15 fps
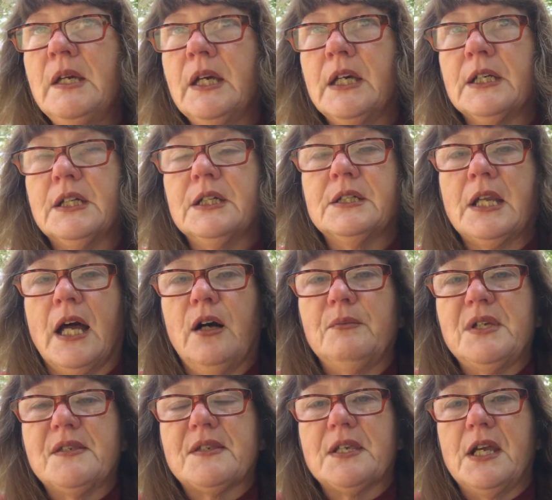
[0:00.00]
It can now
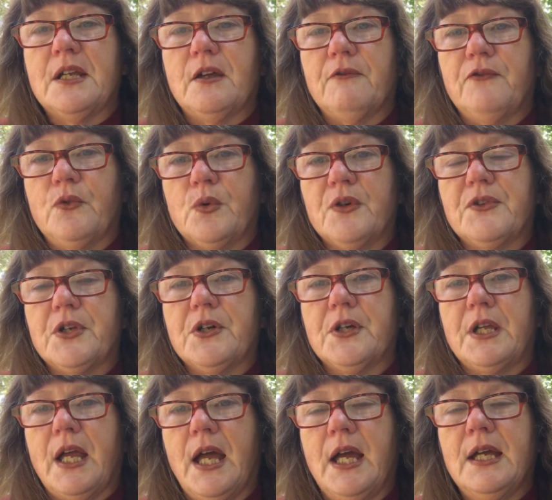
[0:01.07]
be seen at
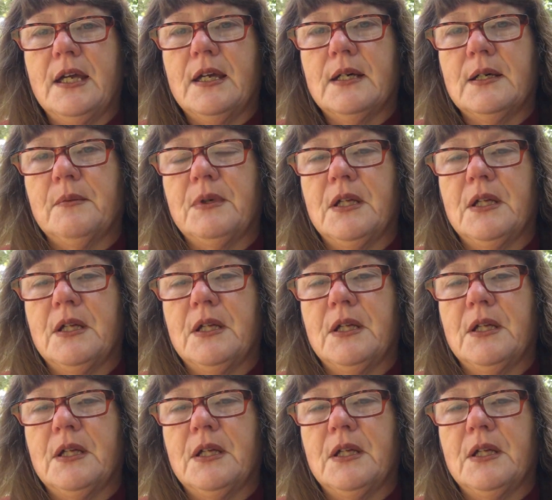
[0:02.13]
4.30 a.m.